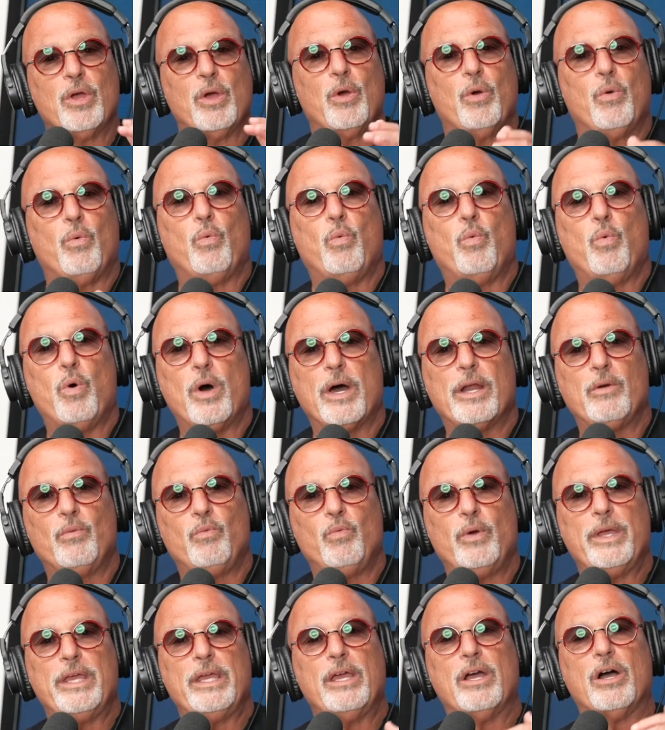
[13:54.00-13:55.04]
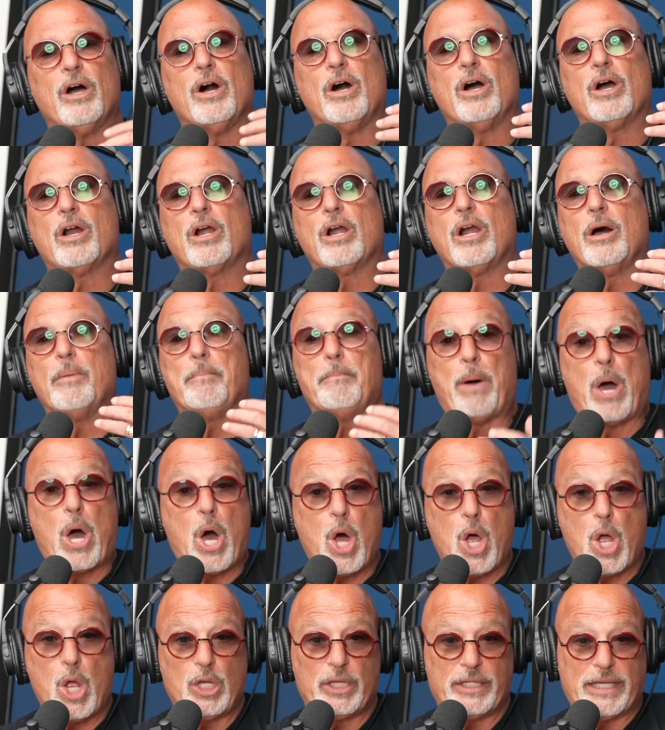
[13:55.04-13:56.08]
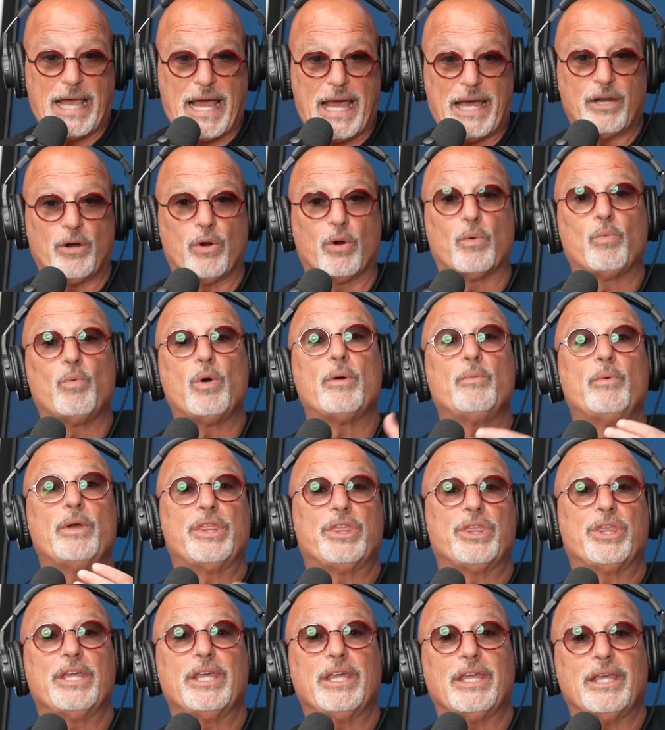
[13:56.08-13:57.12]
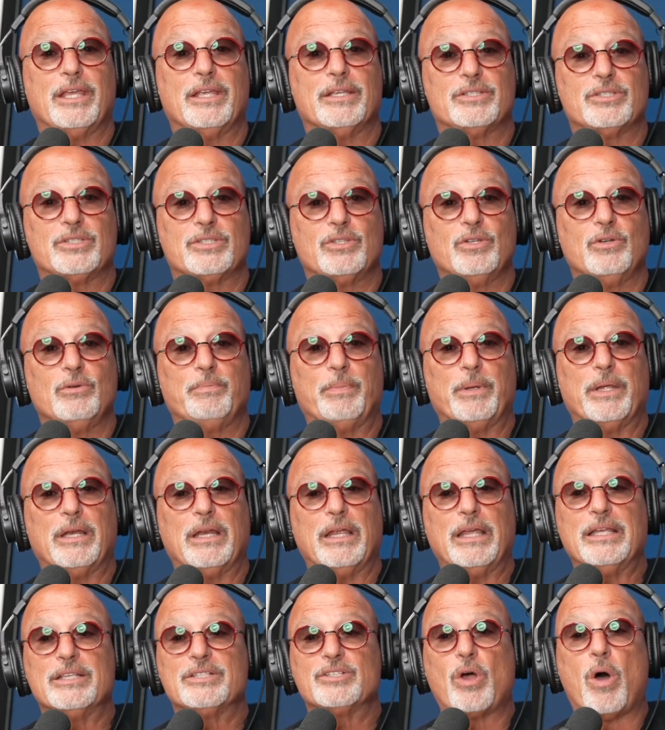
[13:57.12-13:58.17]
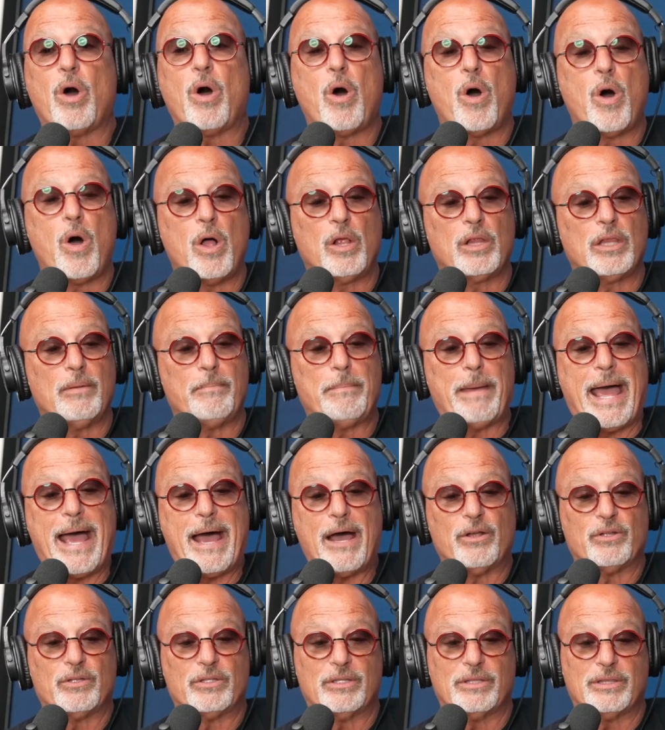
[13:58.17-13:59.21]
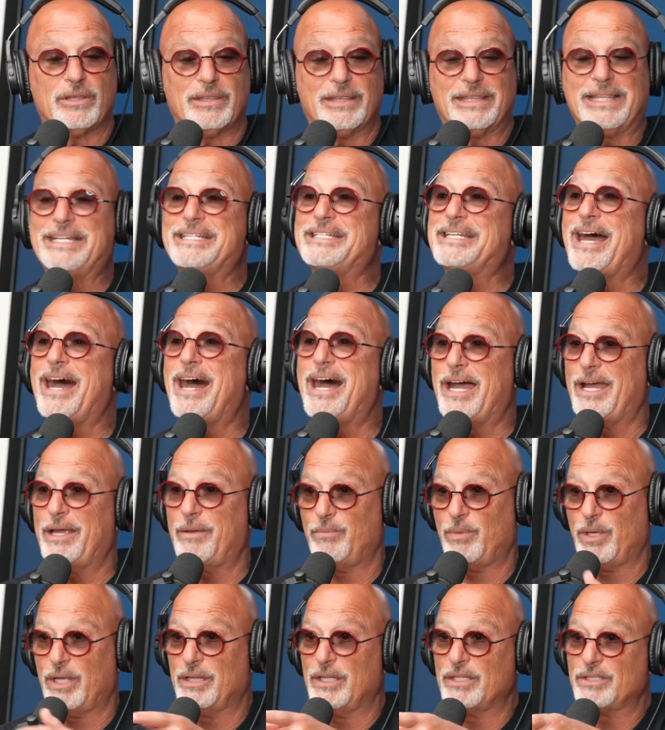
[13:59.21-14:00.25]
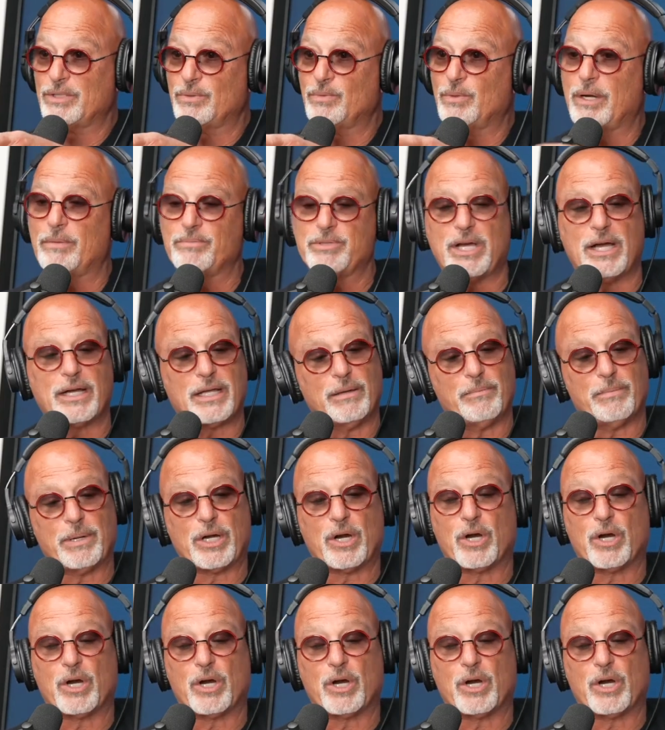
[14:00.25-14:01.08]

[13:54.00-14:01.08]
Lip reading: what we are appalled at or what we think is stupid is all about the time. And this is what I'm talking about, our